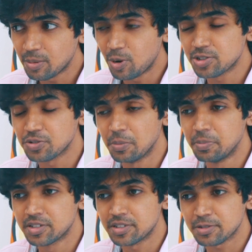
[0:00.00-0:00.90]
I'm also a
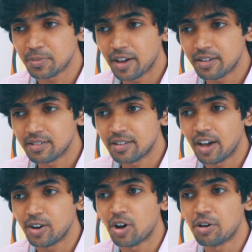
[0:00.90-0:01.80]
businessman.
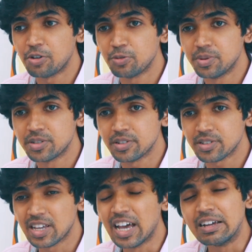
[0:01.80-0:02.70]
I know how to do
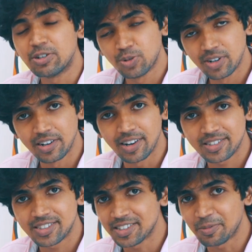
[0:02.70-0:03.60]
business to a little
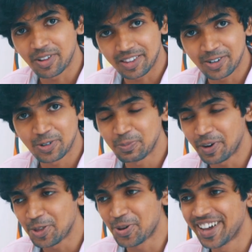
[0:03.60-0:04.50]
extent. I'm not that good,
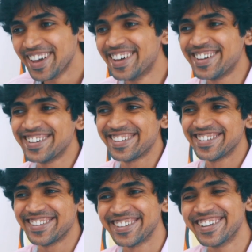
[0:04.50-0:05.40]
by the
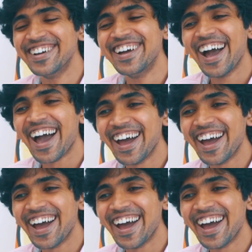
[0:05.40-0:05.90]
way.